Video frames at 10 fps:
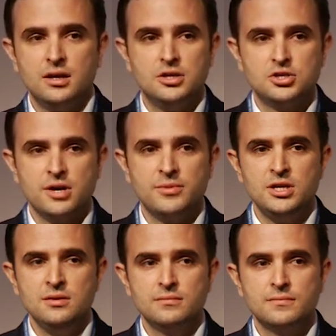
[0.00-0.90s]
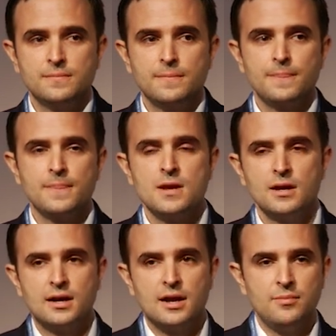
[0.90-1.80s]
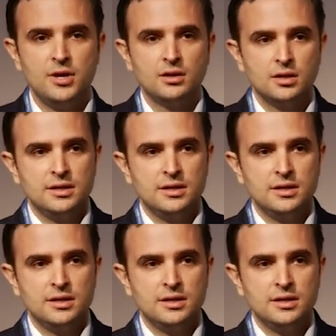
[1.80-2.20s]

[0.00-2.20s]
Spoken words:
in Germany, claiming